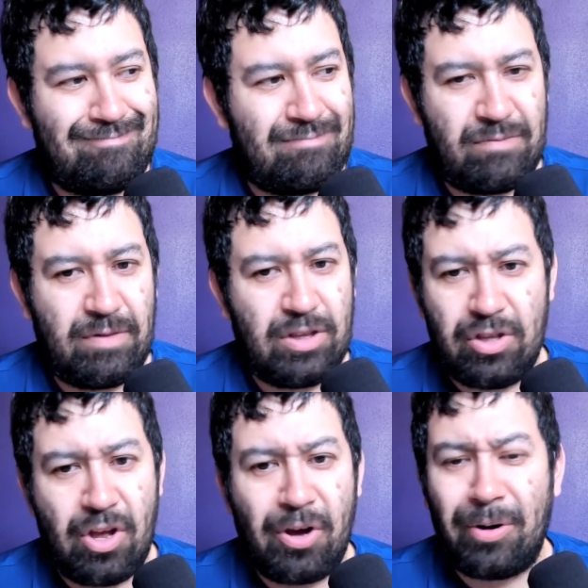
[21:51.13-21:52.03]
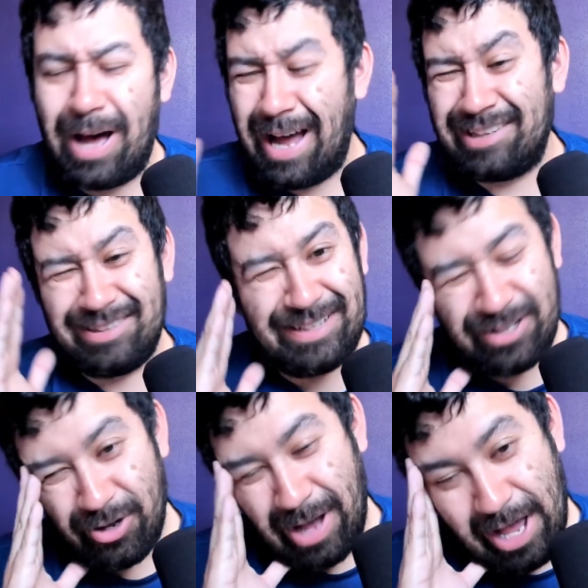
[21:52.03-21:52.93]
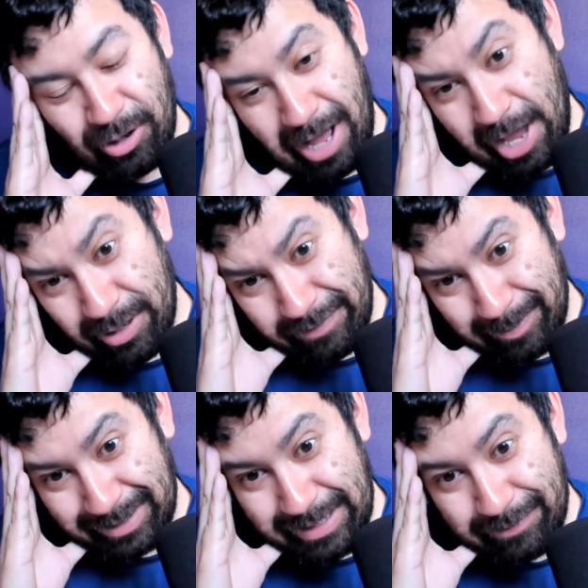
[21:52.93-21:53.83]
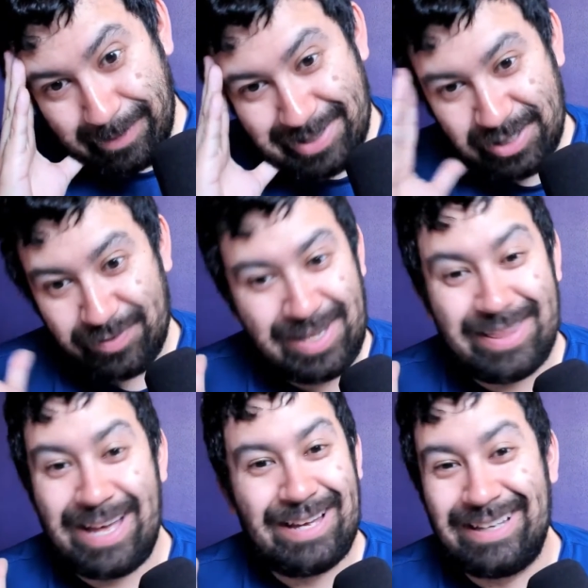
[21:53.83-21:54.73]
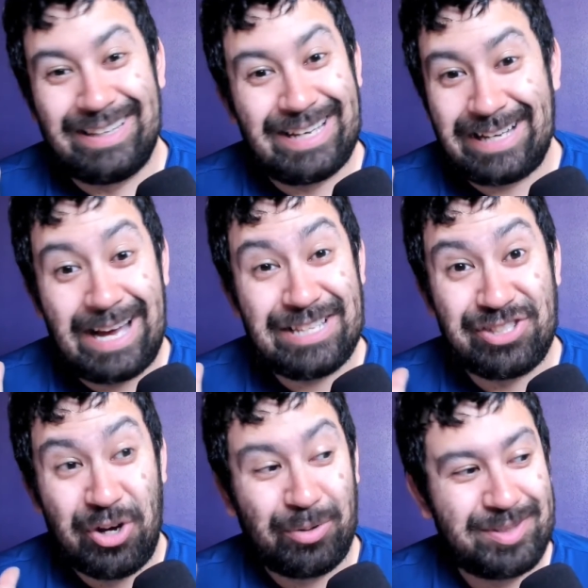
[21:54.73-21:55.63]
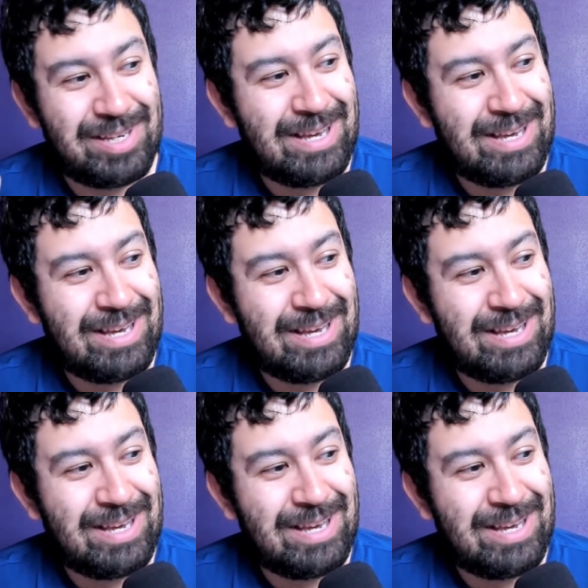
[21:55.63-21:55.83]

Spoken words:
I don't even believe myself saying that. Like, I don't.